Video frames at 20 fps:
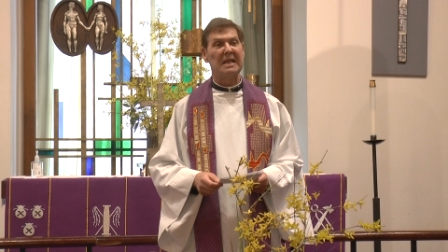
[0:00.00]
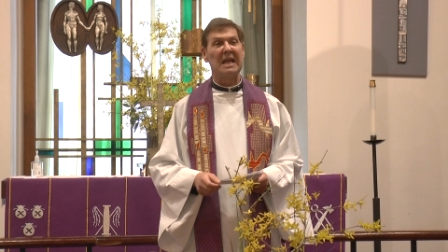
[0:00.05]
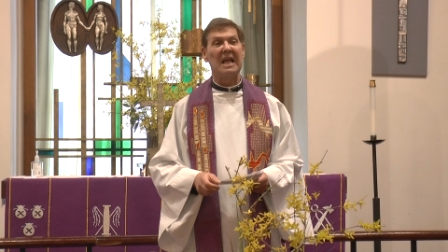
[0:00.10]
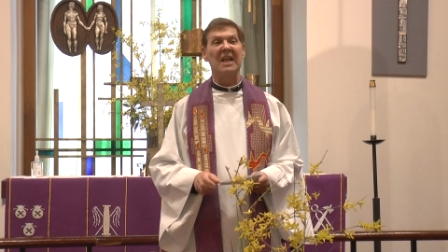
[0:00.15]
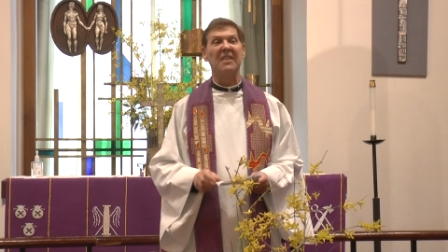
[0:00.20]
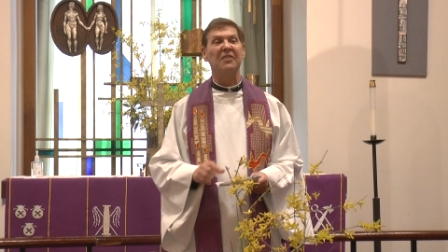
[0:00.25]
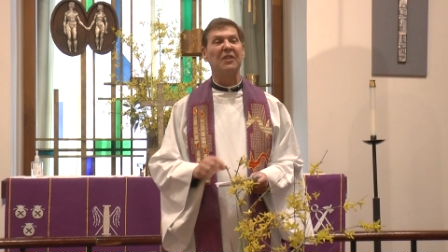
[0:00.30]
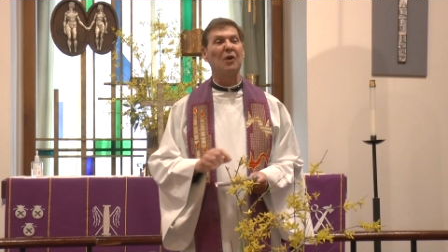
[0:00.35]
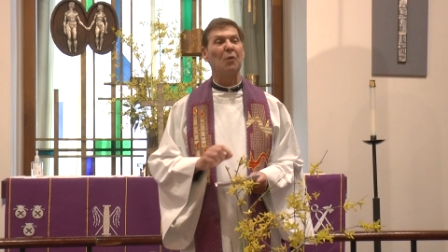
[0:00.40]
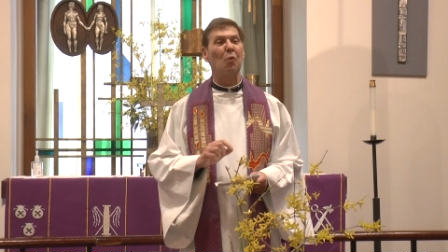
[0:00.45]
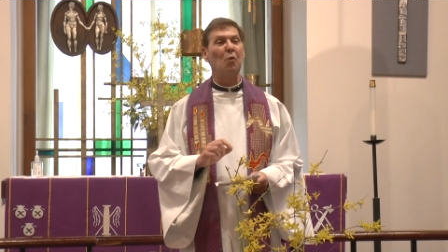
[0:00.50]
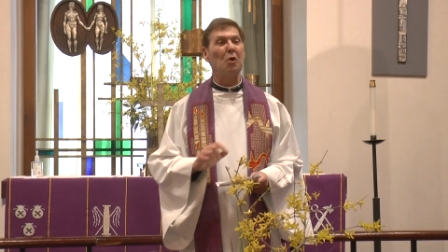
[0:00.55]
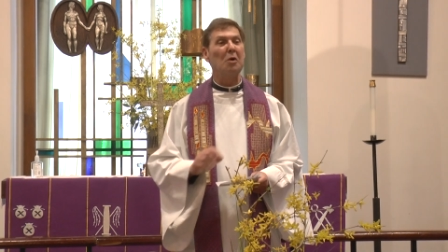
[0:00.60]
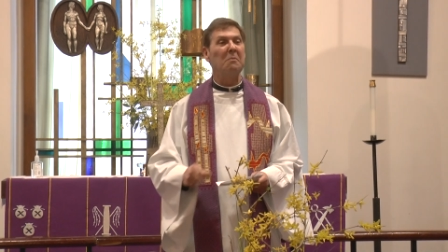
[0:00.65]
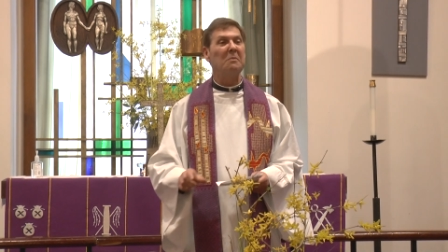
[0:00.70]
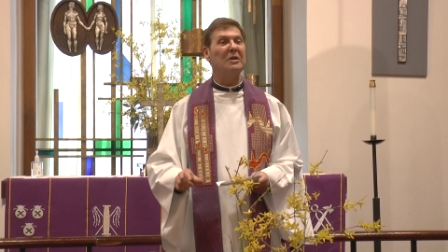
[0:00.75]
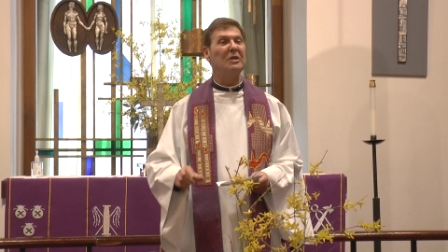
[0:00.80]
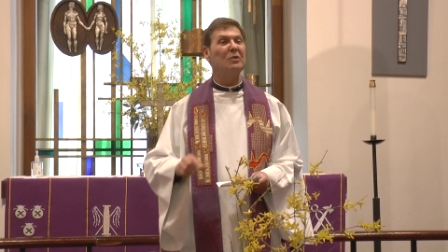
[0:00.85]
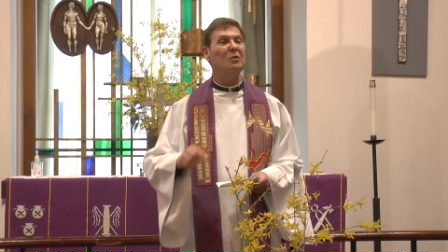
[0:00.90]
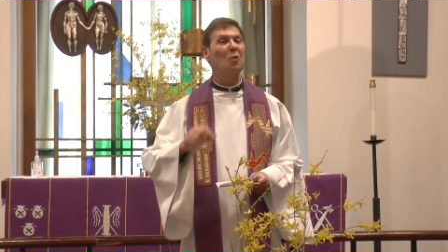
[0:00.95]
And the
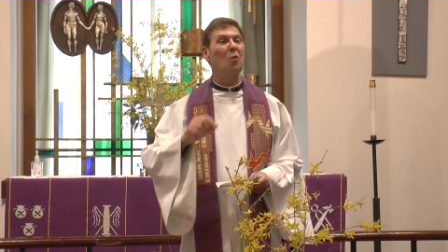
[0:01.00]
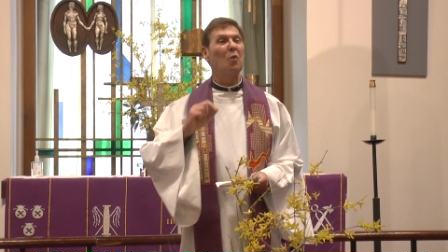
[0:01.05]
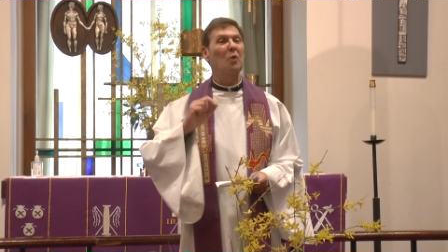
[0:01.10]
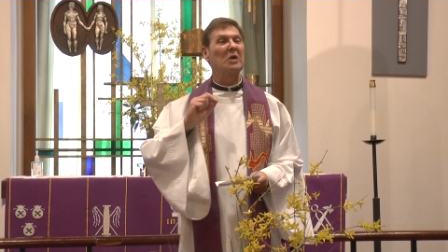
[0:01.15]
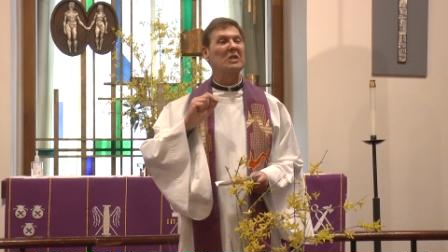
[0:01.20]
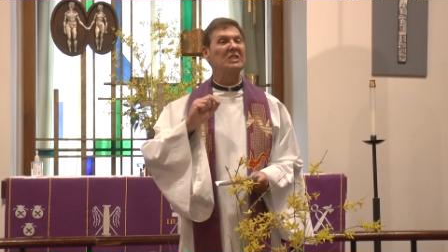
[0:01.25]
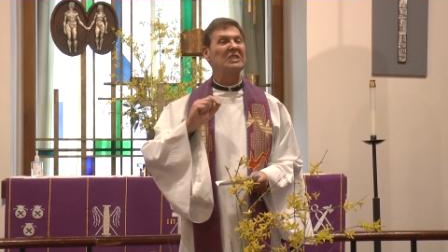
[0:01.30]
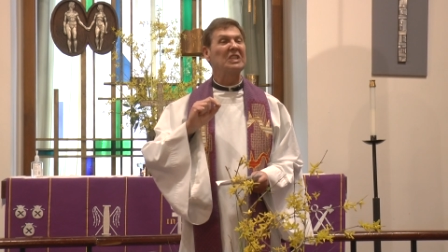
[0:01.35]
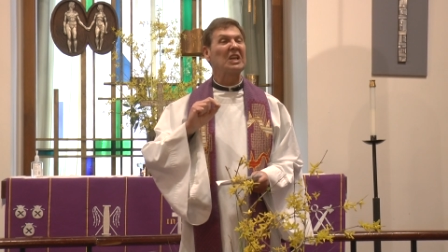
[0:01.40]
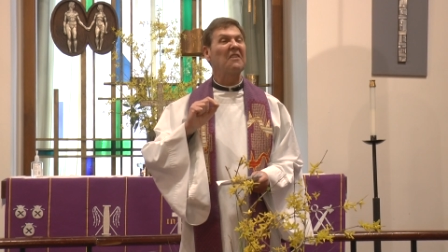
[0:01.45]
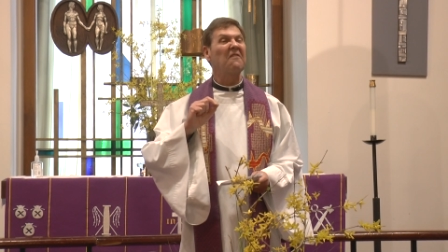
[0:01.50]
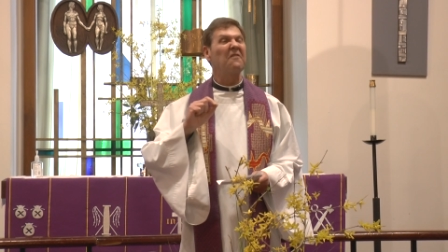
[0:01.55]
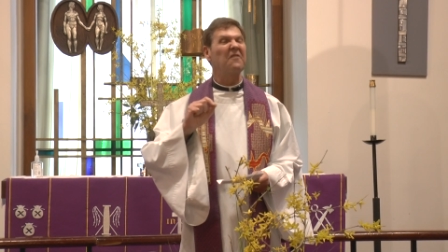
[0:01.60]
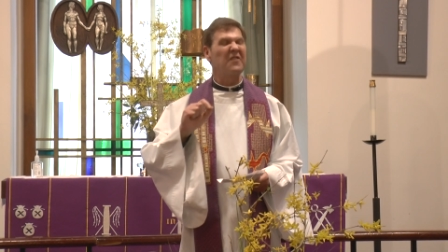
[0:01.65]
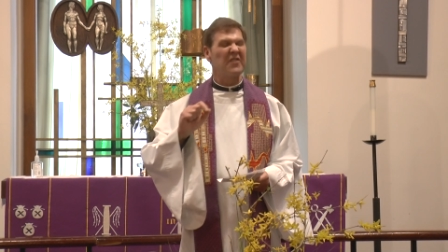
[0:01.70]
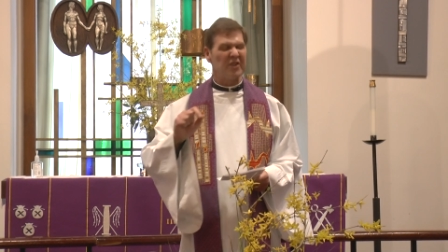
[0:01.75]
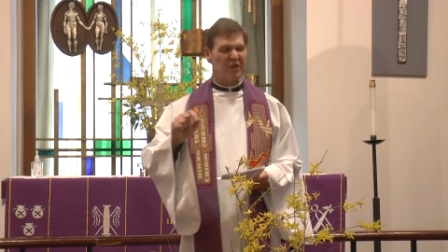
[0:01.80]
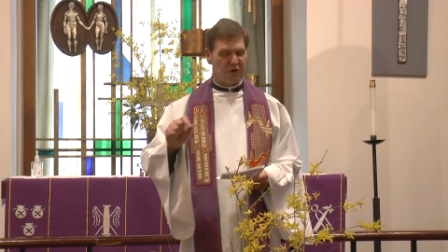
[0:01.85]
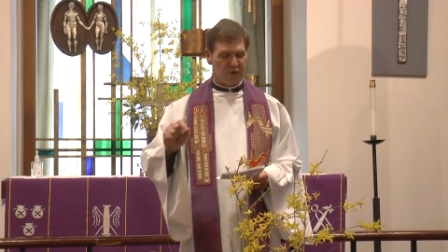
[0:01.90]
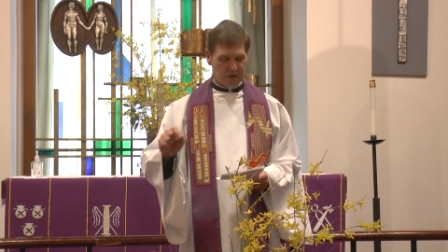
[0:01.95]
woman was
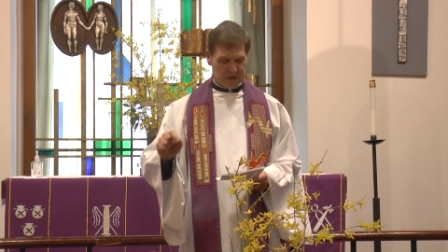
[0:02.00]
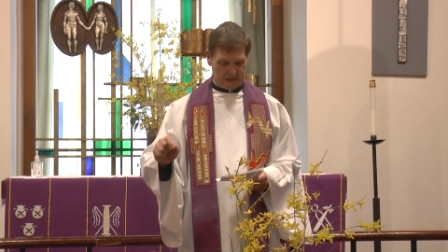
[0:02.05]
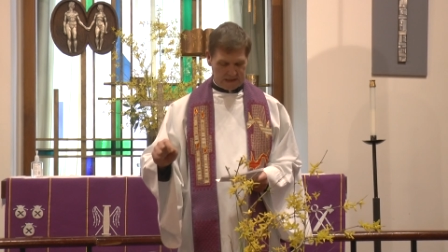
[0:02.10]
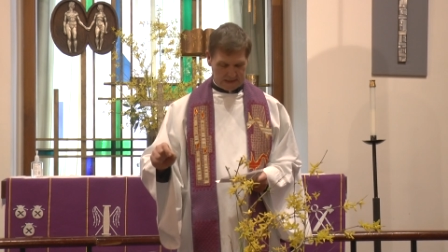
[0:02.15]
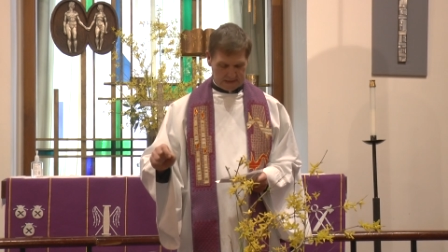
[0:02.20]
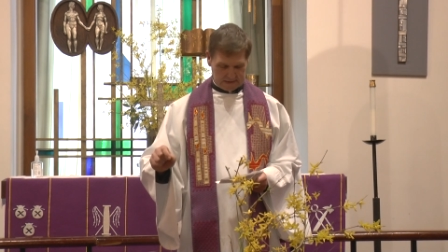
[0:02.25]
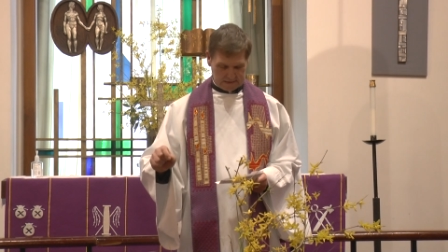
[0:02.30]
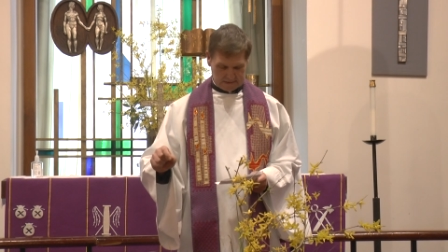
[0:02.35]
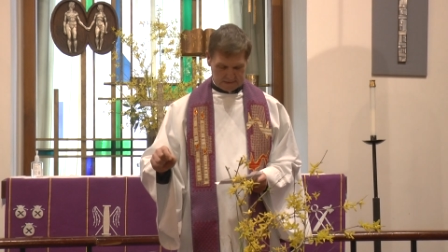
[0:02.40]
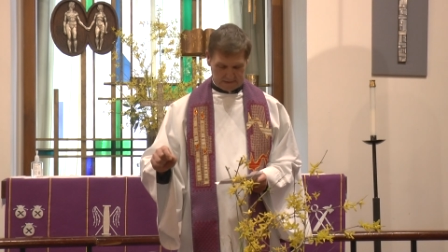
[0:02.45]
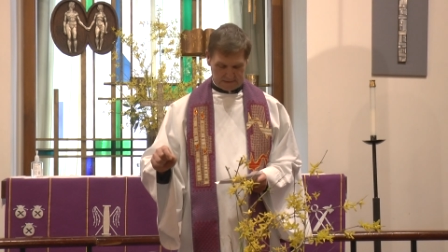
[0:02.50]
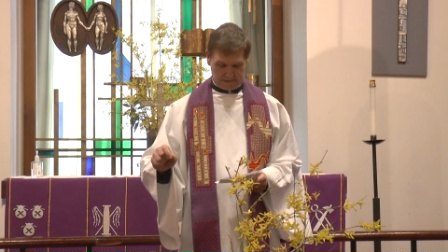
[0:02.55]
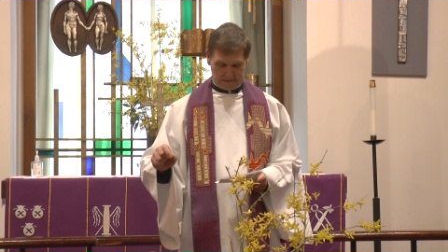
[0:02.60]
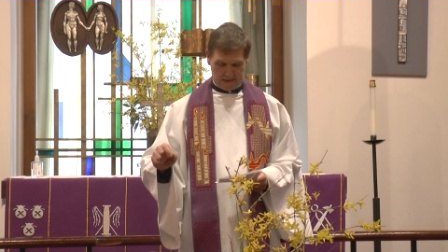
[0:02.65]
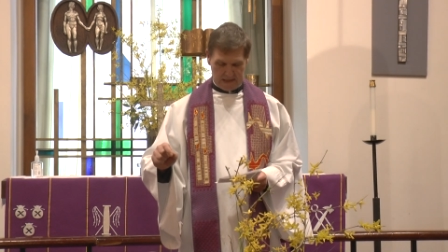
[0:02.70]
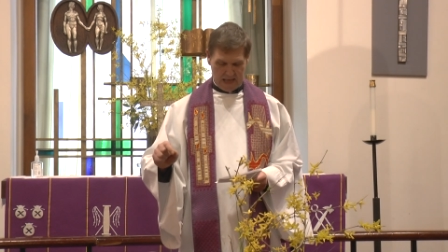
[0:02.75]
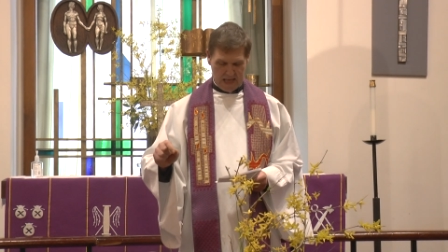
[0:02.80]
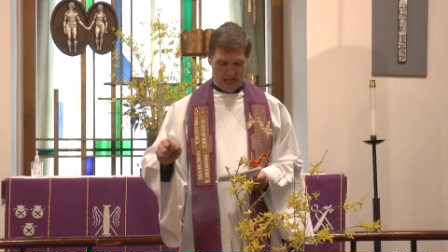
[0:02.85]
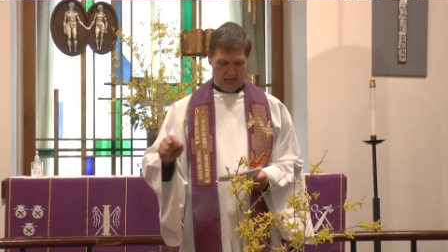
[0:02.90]
furious.